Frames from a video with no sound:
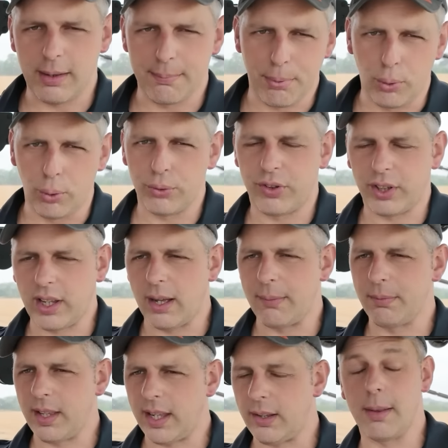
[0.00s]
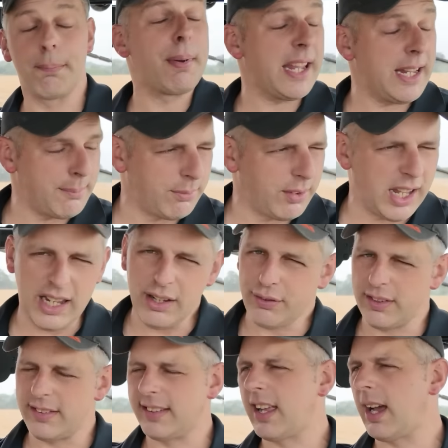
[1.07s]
board to come down, the beam even to